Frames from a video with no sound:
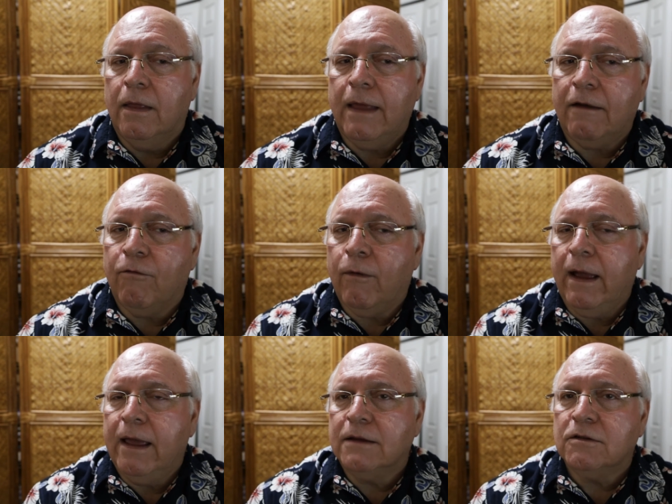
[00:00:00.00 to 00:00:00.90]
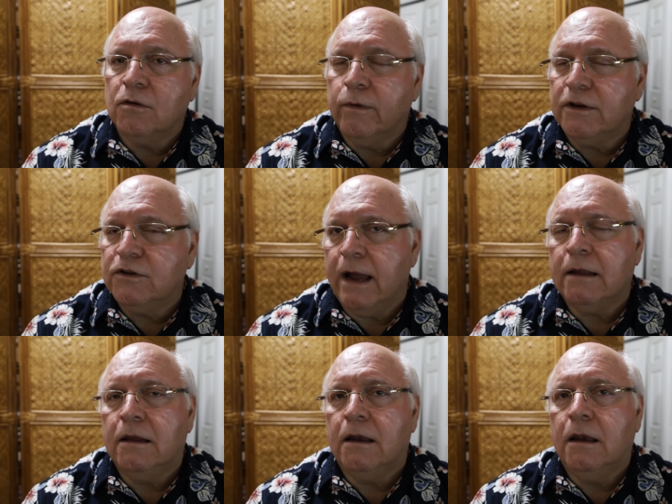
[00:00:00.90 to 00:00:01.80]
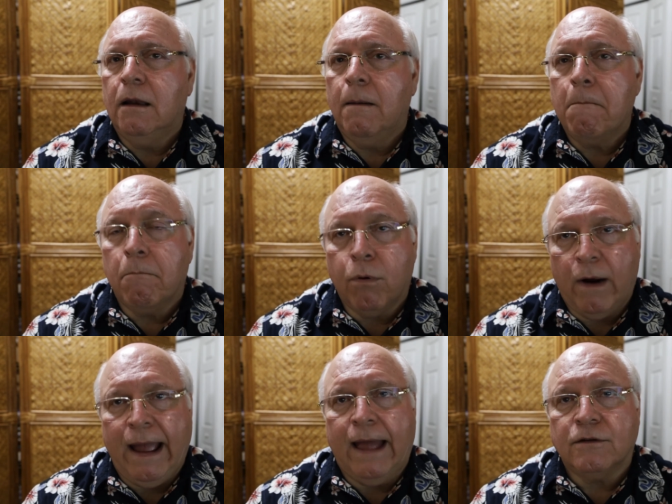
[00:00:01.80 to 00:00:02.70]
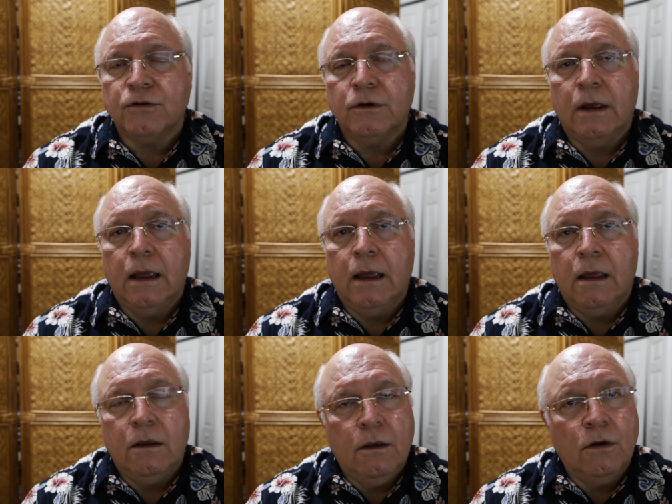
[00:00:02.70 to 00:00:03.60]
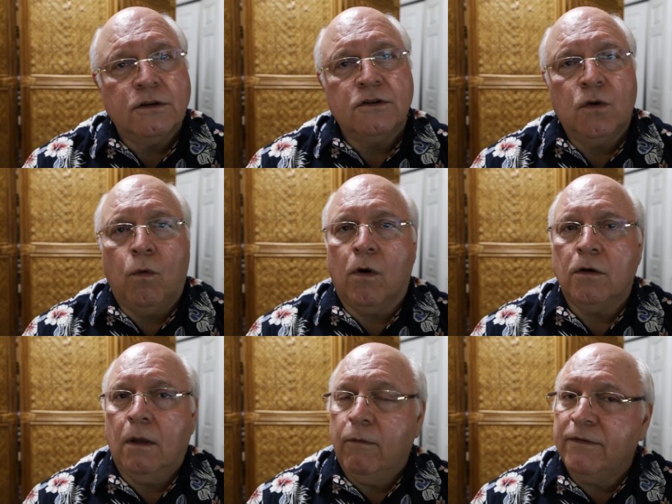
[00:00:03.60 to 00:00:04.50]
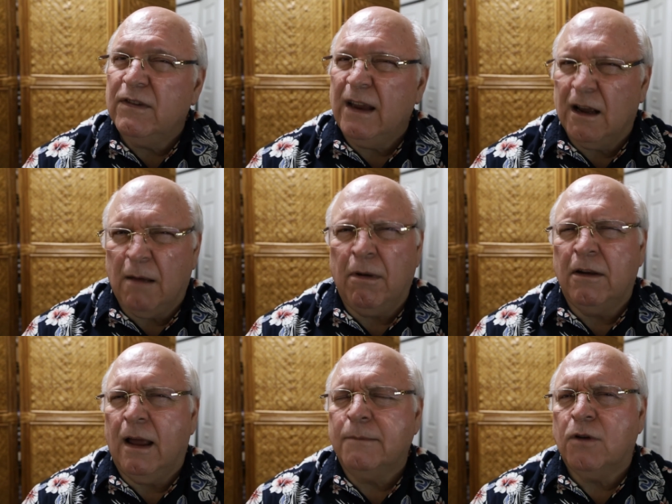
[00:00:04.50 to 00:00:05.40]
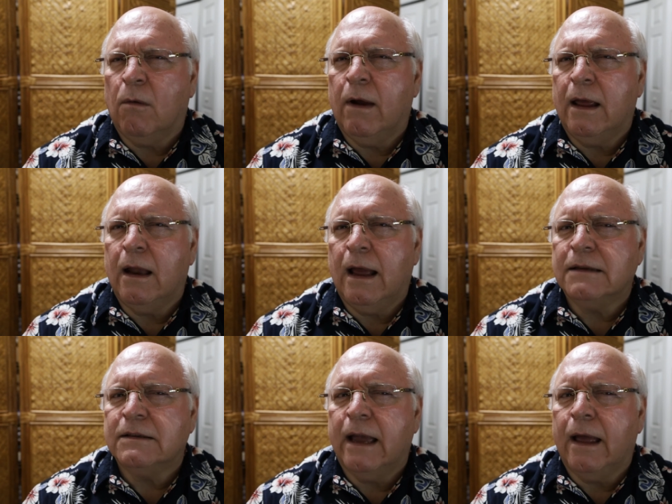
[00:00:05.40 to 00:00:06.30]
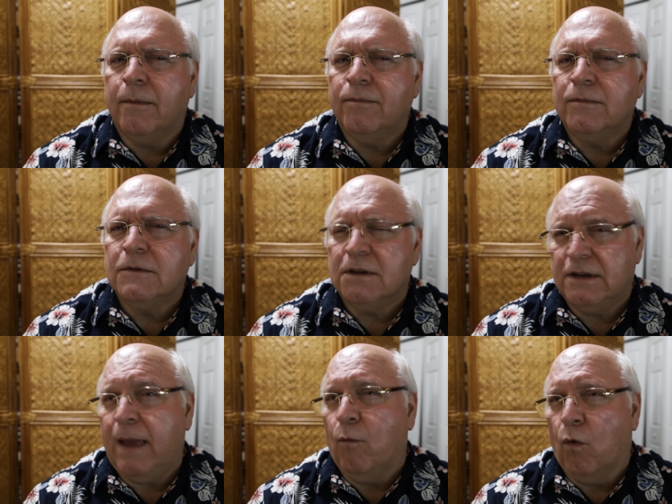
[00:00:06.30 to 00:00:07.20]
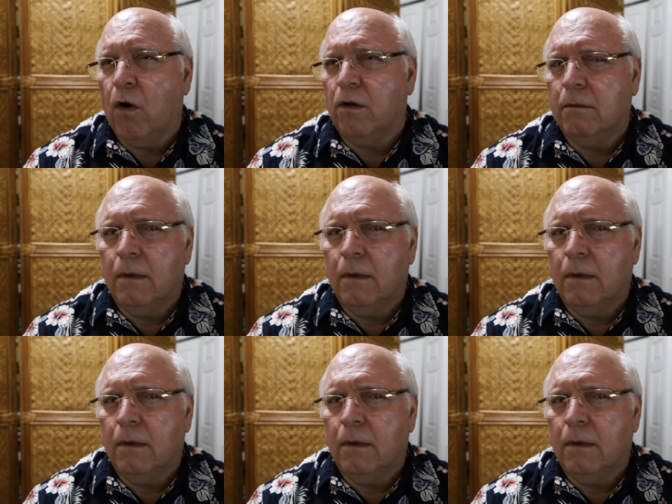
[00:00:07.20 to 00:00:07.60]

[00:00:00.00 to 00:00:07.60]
That phrase, the rejected branch, uses a word that we've seen a couple of times already in Isaiah. It's the same word.